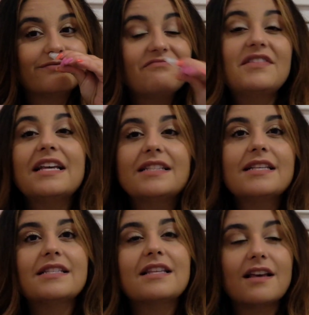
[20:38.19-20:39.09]
this
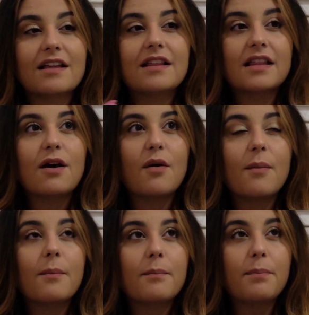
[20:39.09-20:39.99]
is
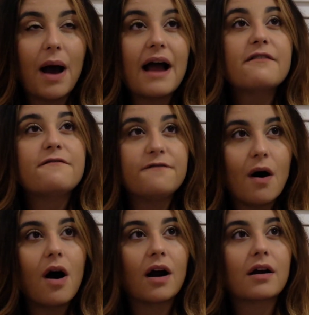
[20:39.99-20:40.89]
by
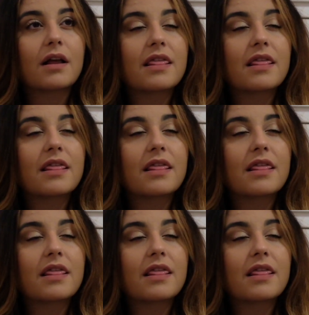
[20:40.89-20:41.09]
far